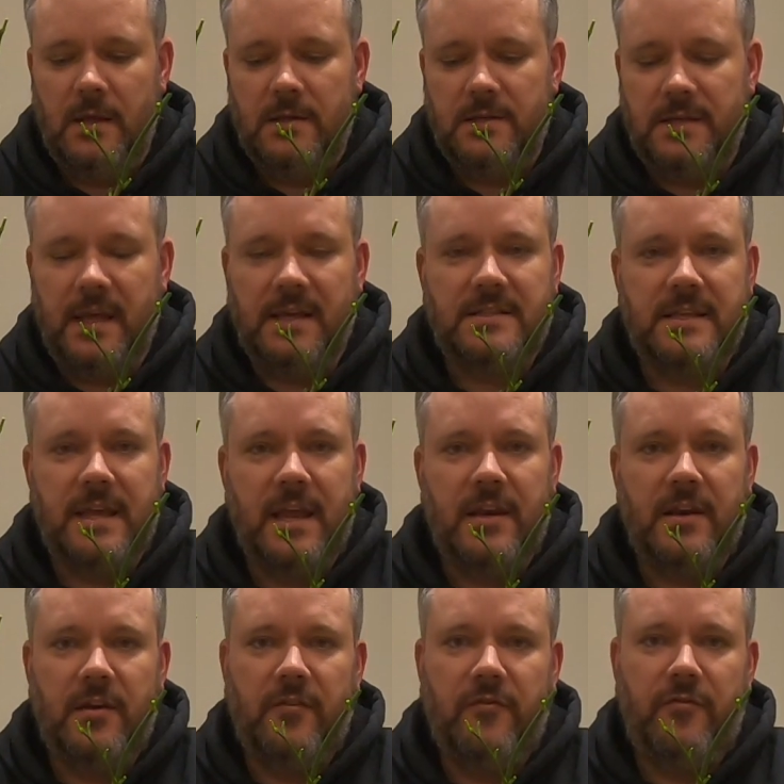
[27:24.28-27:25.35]
So that's the
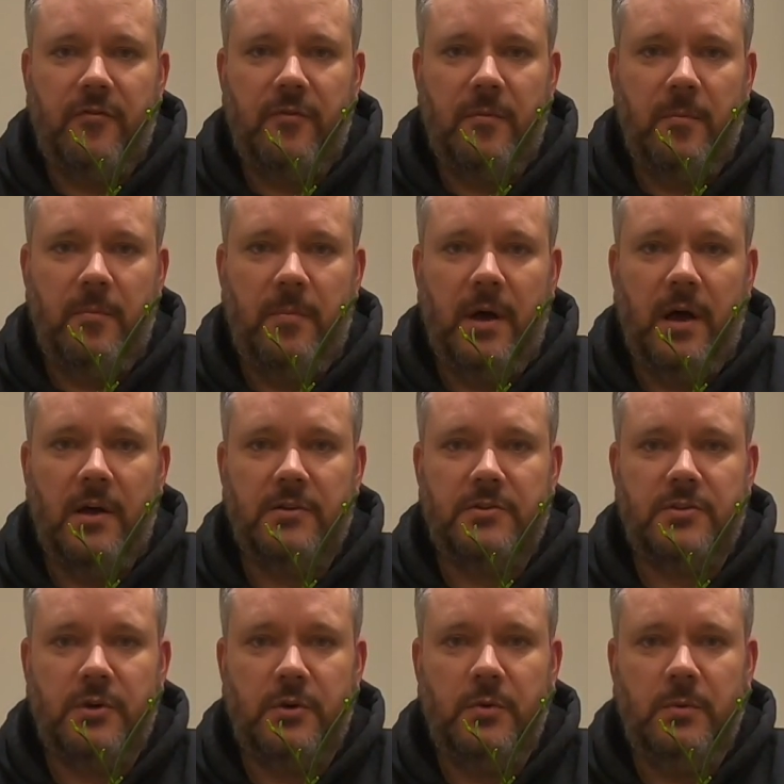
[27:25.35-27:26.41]
end of part
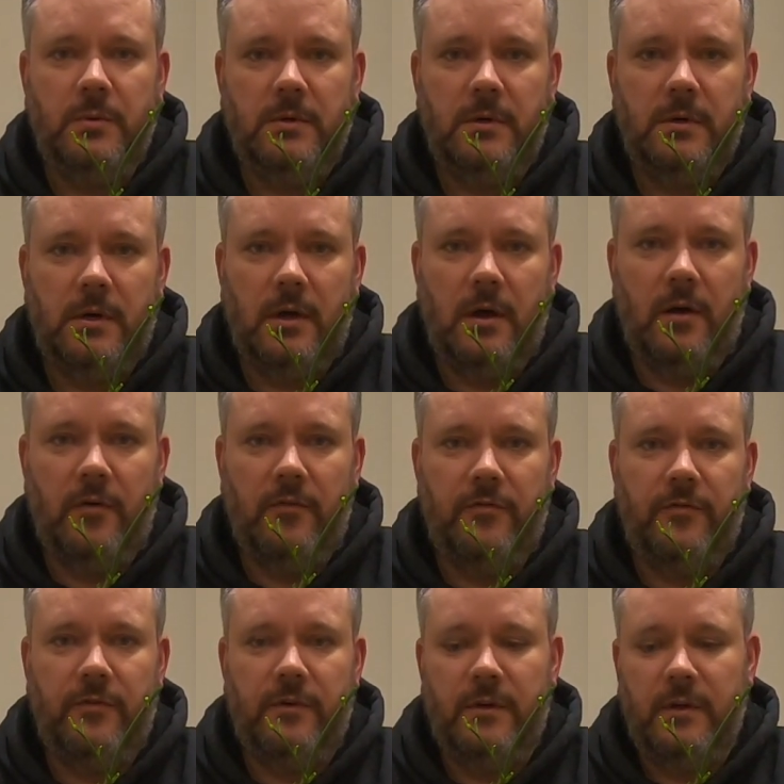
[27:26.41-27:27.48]
2 of
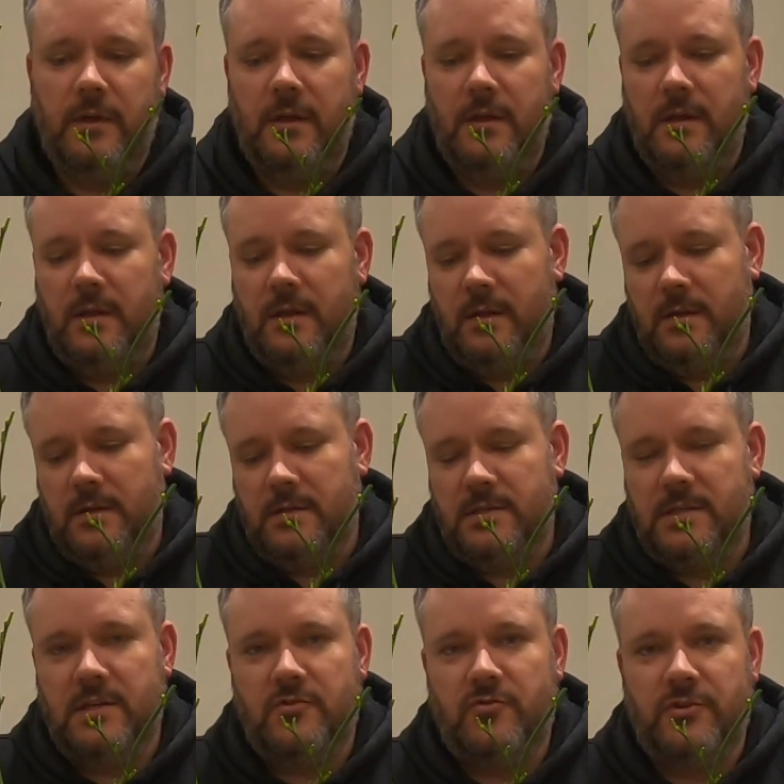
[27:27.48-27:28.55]

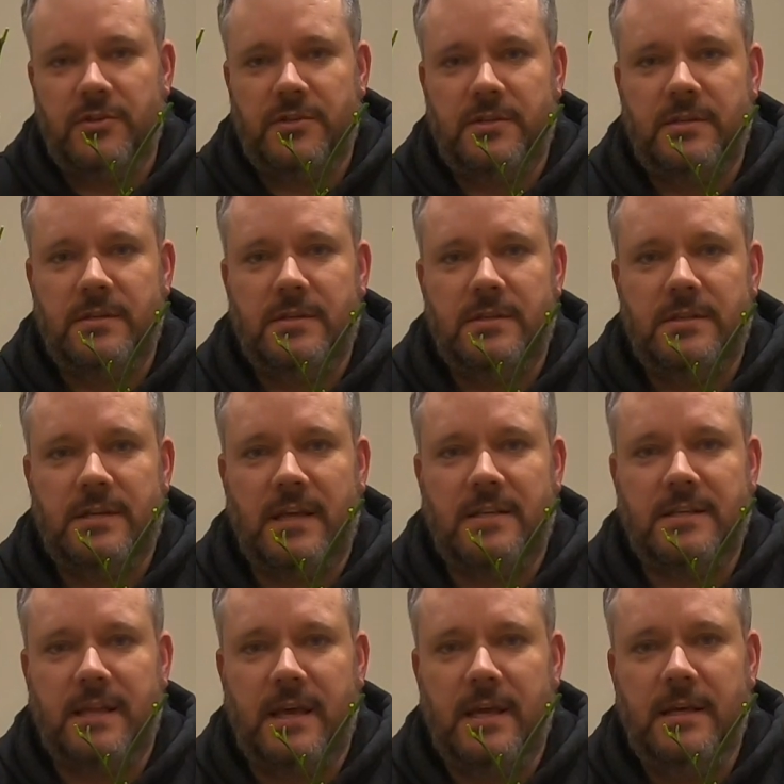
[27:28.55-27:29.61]
Citrus
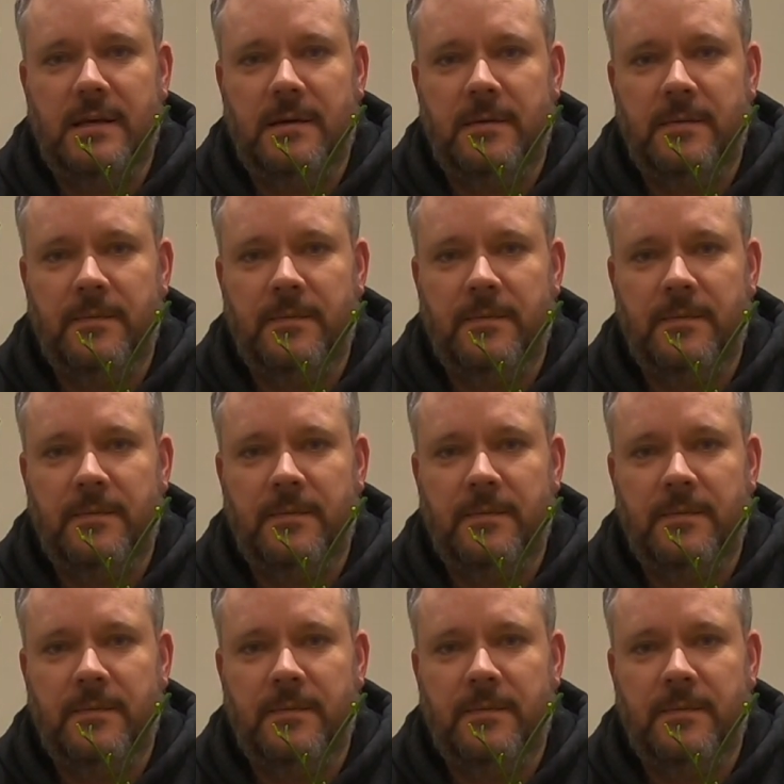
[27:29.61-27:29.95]
Saturday.